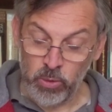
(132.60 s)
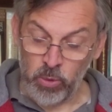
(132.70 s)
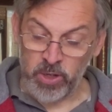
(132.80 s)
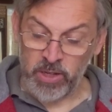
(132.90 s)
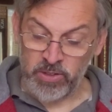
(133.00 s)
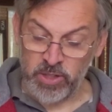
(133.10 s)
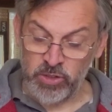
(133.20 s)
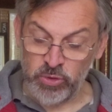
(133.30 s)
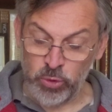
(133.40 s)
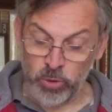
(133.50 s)
What has he in
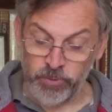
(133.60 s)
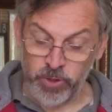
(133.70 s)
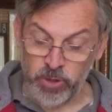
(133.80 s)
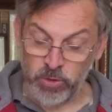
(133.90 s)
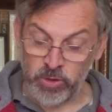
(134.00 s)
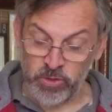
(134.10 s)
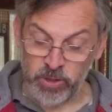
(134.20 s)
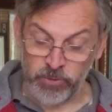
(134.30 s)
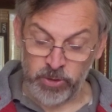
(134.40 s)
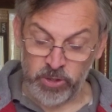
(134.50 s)
store for you,
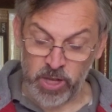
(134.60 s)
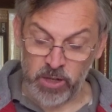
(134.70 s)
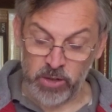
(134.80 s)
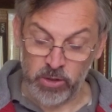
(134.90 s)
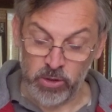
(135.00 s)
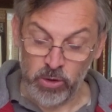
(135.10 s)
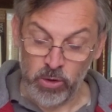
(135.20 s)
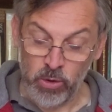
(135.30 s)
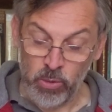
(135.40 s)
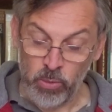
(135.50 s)
deceitful tongue?
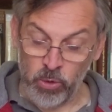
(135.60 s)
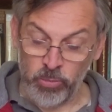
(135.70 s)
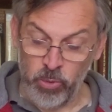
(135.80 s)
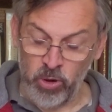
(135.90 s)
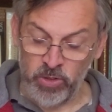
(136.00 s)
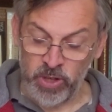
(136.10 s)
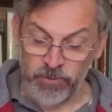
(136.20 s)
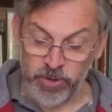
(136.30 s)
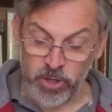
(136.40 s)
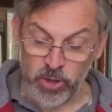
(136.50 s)
What more has he
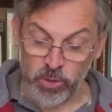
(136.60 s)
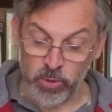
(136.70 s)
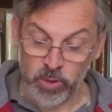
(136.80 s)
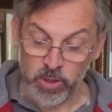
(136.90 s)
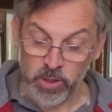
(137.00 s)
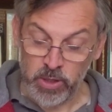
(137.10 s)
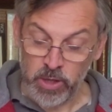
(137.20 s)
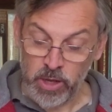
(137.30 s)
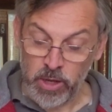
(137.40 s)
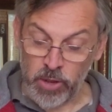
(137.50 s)
for you?
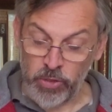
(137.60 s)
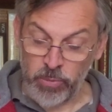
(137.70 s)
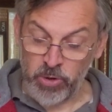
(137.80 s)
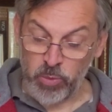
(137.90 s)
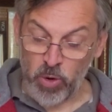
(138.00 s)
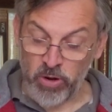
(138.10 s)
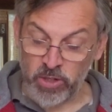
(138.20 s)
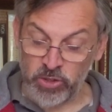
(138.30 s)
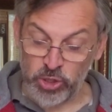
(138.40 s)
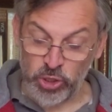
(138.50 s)
Nothing but a
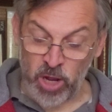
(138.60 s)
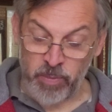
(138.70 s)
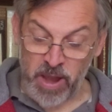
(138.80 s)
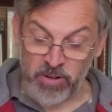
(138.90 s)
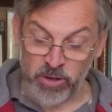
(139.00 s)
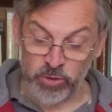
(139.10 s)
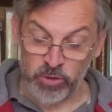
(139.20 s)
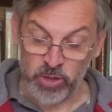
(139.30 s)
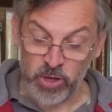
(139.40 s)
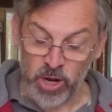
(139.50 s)
warrior's sharp
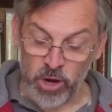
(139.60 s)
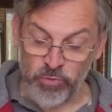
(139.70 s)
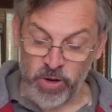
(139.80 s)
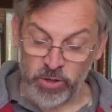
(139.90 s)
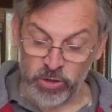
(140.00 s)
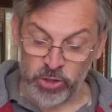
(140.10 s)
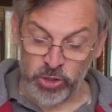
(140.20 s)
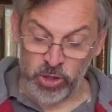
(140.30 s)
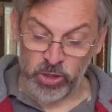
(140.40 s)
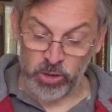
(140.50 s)
arrows and red-hot
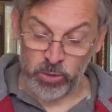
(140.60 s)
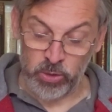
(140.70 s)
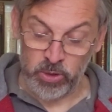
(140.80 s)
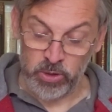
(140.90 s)
charcoal.